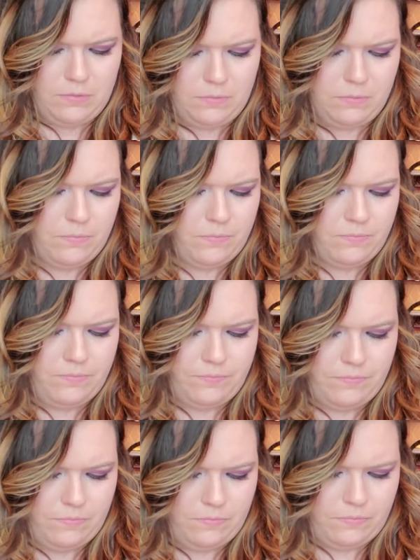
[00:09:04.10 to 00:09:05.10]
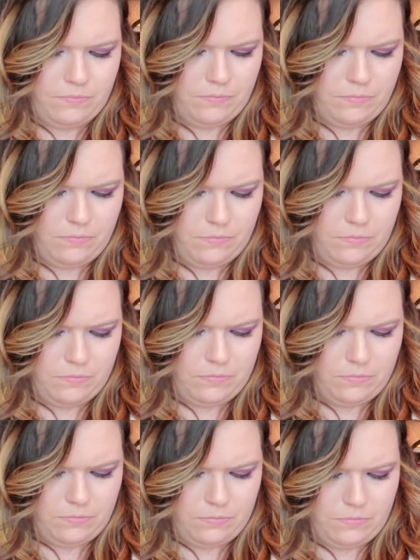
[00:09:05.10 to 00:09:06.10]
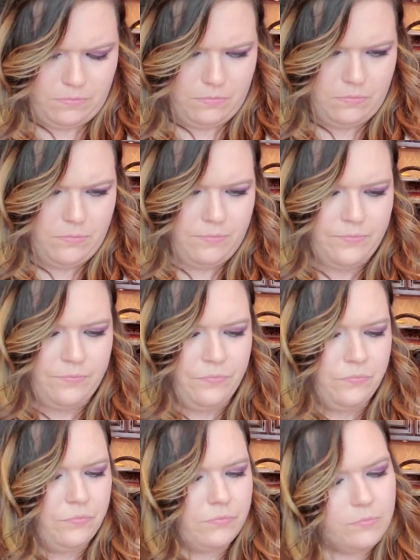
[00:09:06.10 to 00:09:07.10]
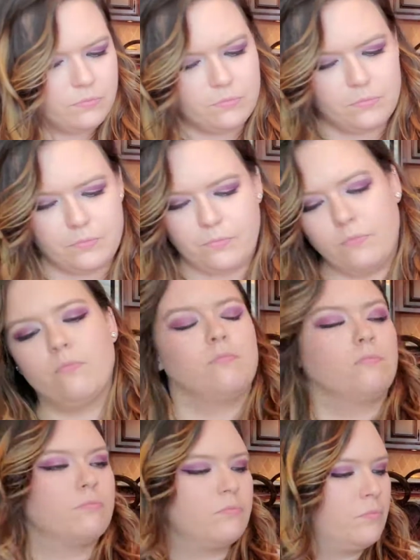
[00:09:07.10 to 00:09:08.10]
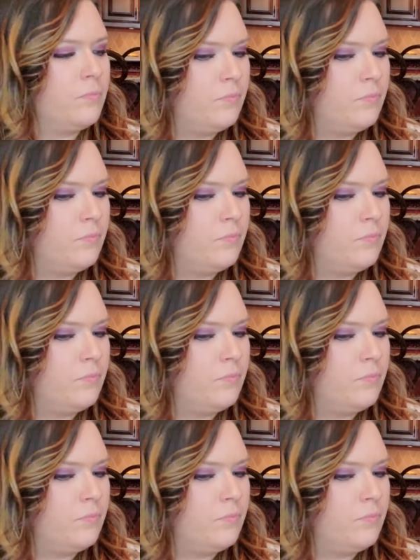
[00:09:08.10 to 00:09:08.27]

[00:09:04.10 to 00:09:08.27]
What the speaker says: (not speaking)